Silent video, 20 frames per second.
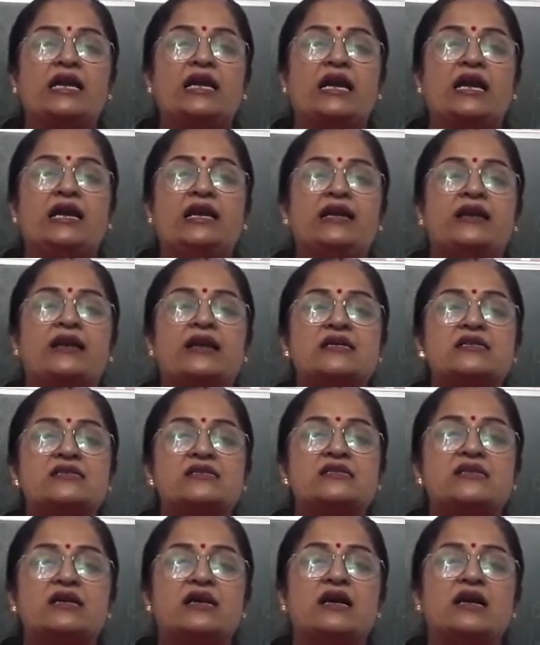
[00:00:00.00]
Indus
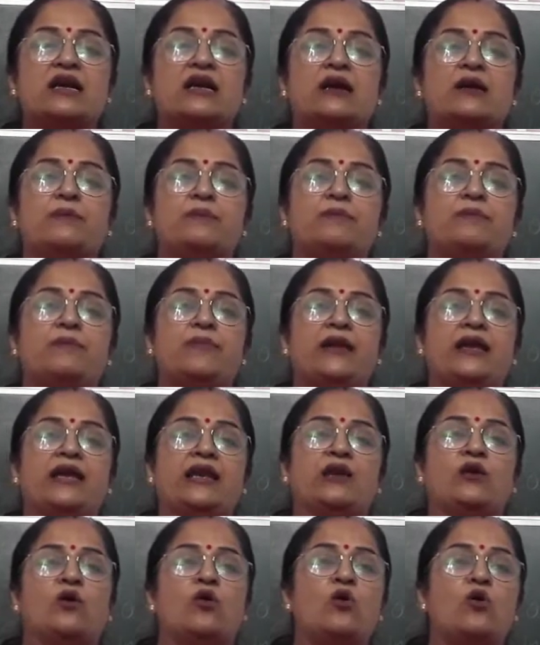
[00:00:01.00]

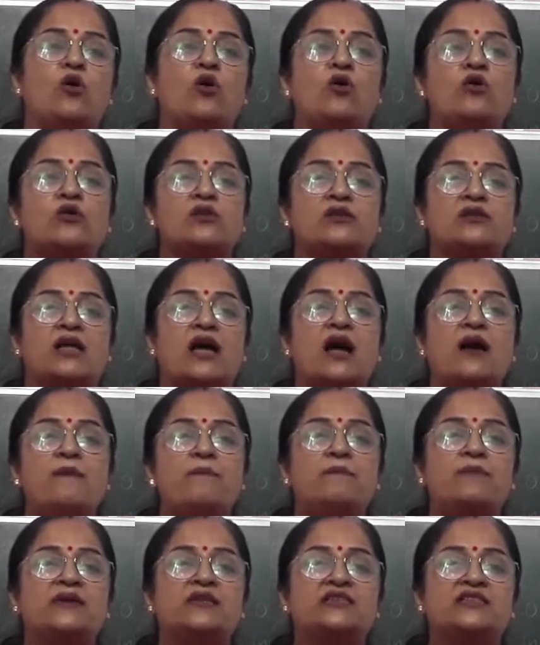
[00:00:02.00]
plain or the
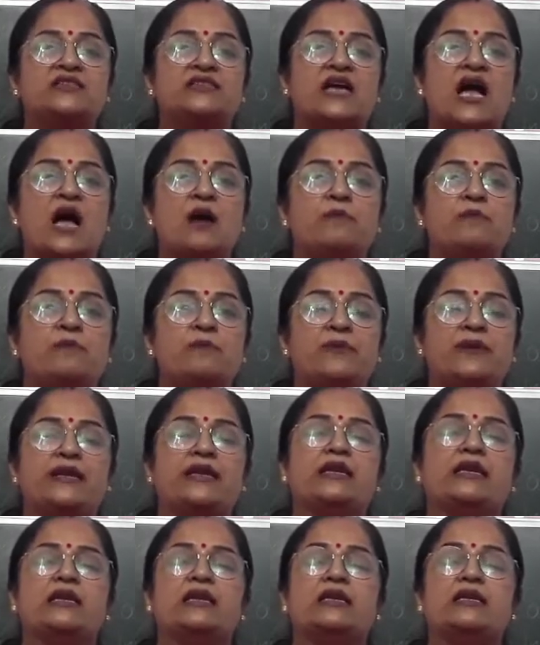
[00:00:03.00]
Punjab plain.